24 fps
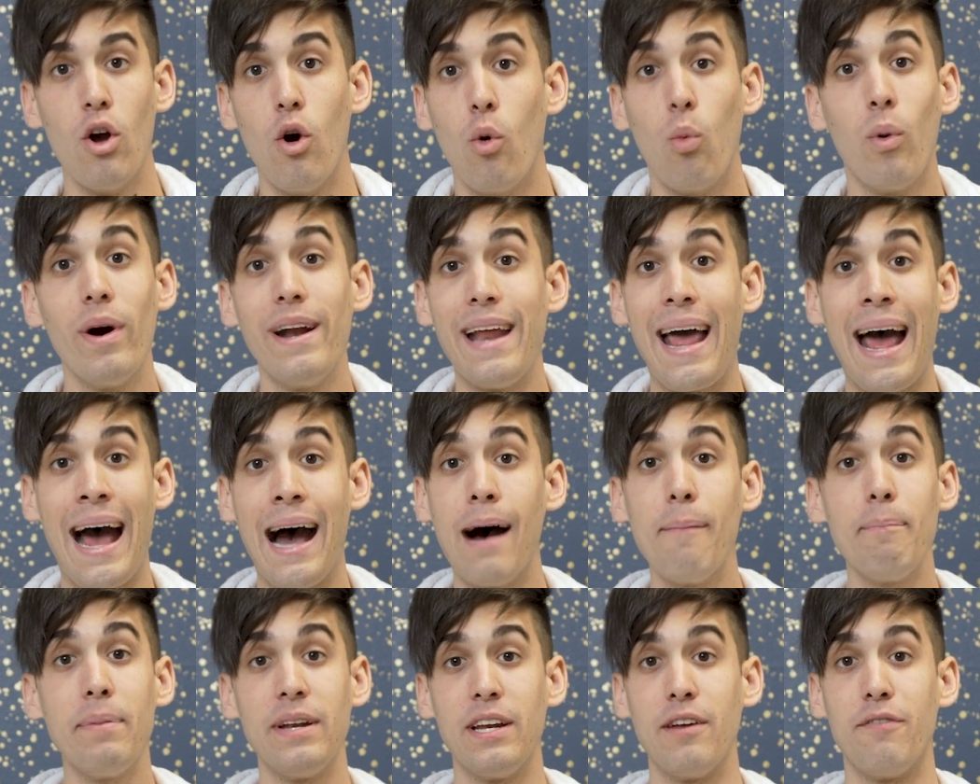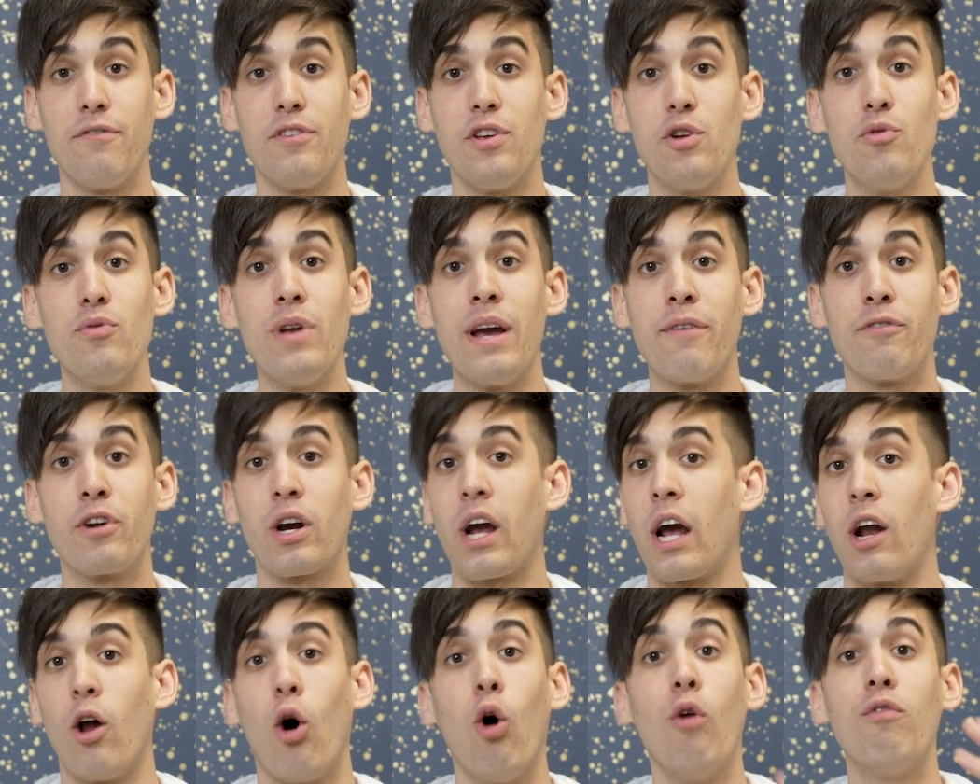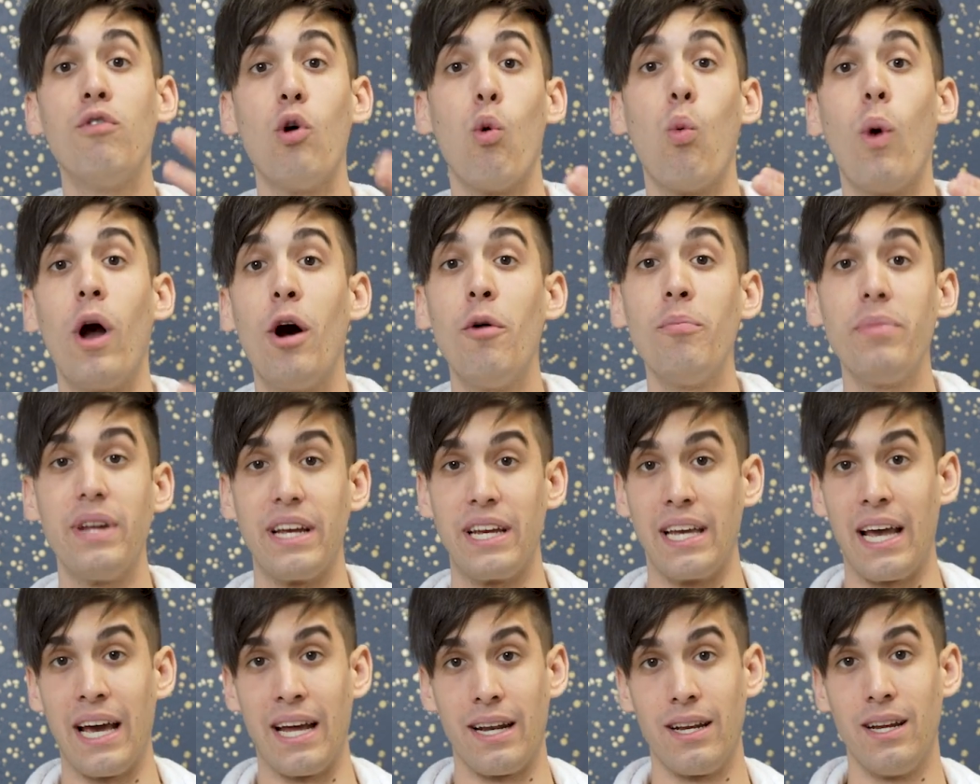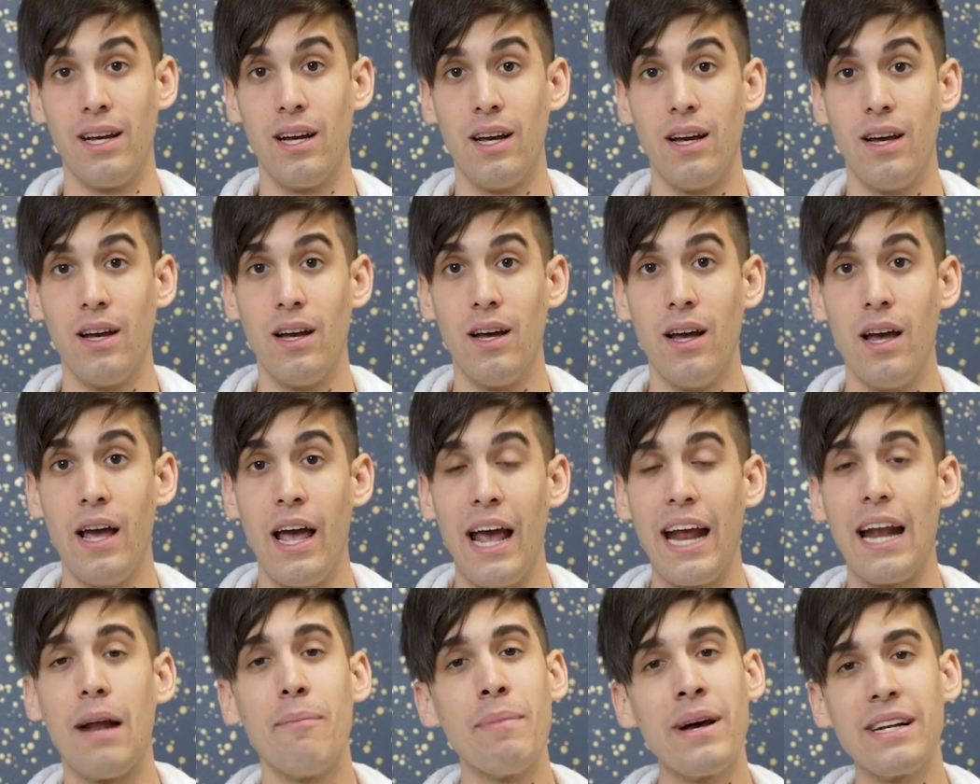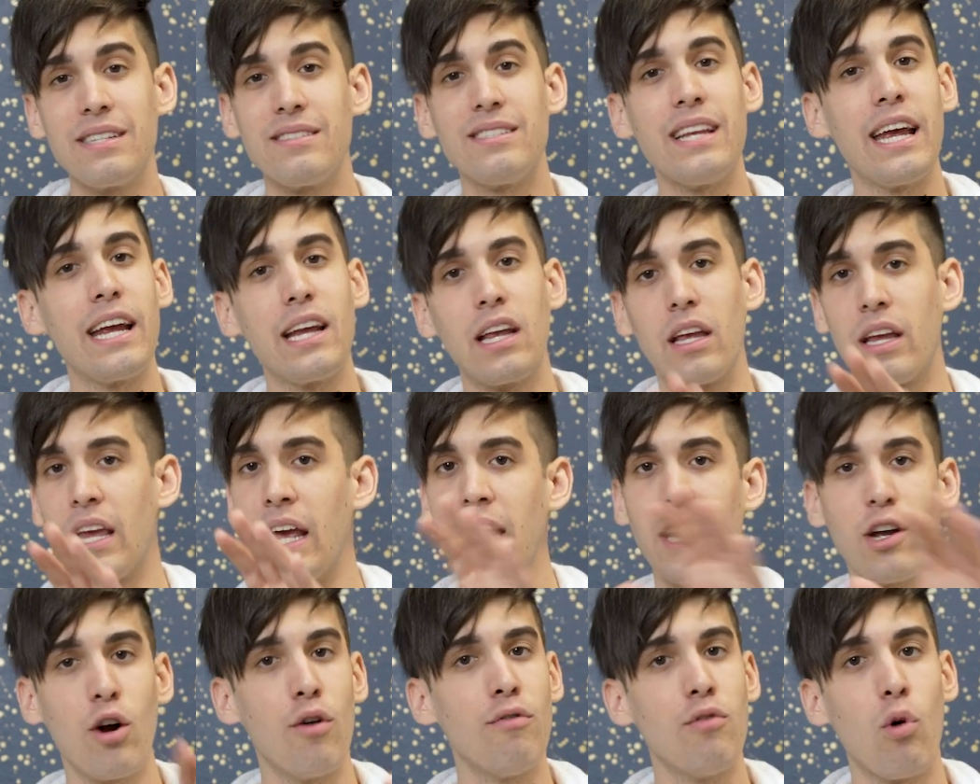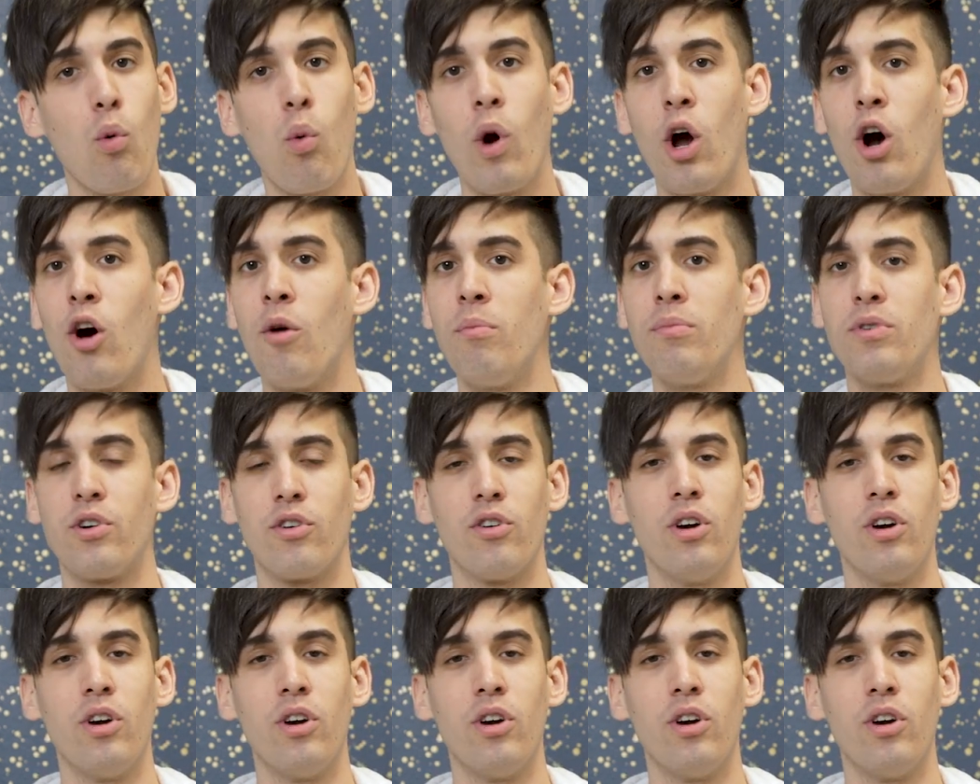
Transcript: What happened if you never got overwhelmed again? And I'm not saying getting overwhelmed